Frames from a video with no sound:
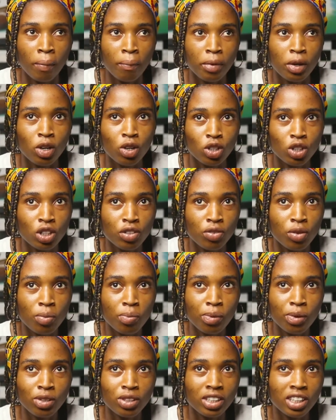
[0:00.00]
Because if you
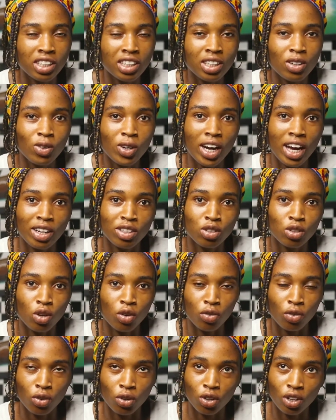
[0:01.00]
build this kinds
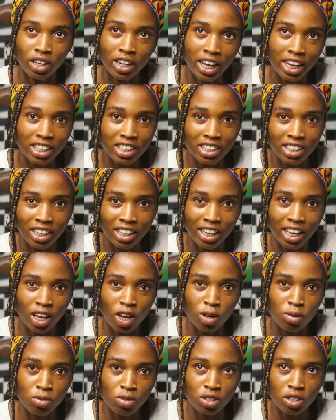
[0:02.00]
of connection,
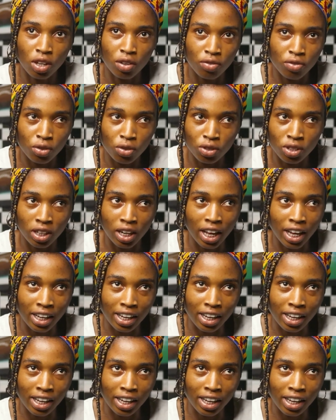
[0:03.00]
it helps you in the future.